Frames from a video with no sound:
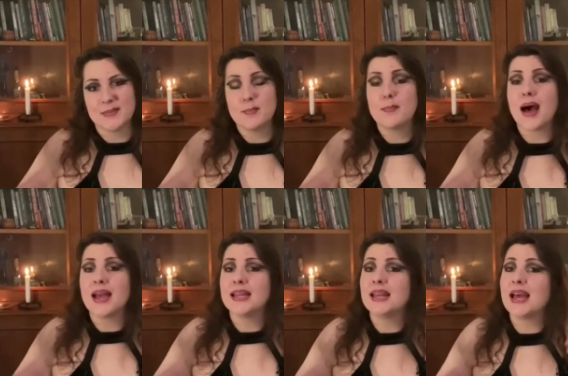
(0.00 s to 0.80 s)

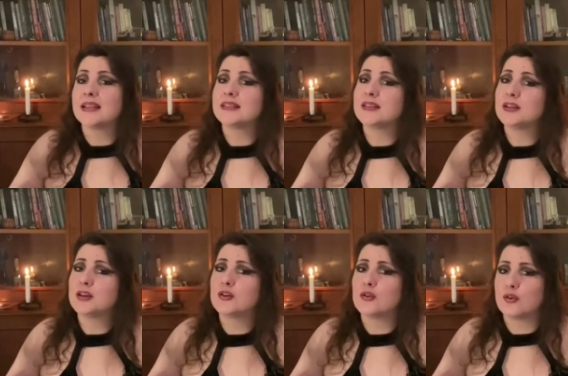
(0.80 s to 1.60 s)
by
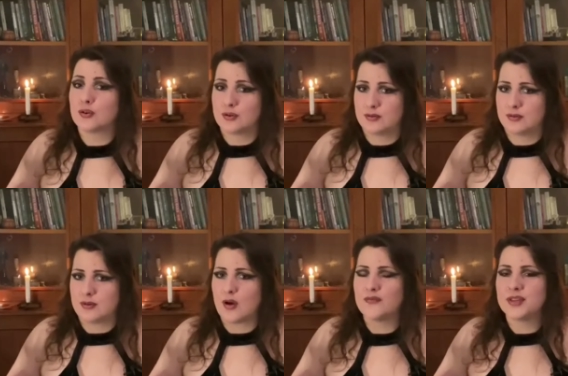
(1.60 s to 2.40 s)
letting go
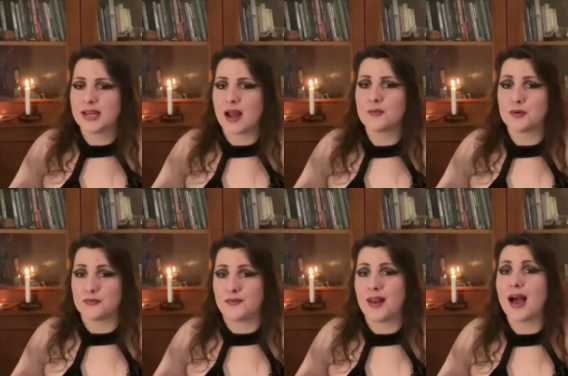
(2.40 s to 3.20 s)
of the crown
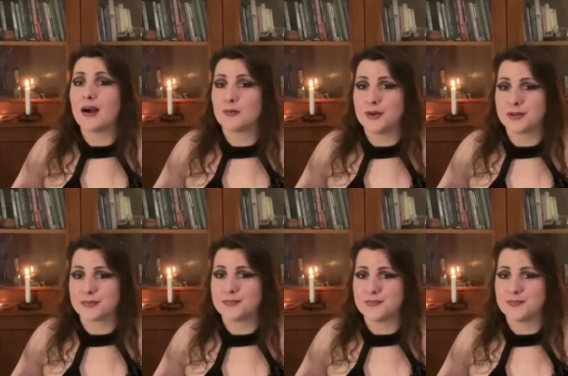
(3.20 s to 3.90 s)
of flower.